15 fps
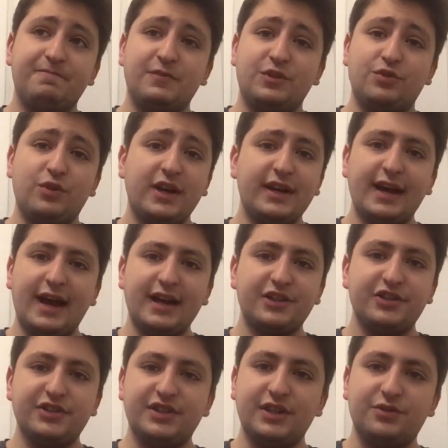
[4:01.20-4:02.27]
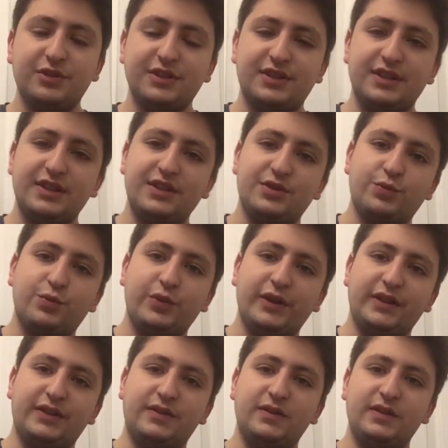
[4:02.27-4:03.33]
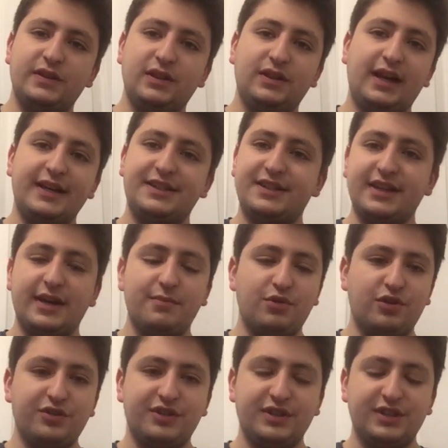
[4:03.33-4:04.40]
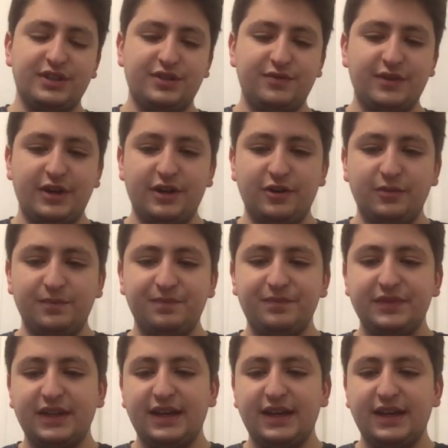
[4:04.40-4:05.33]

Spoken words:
Great action sequences with the lightsabers in this film,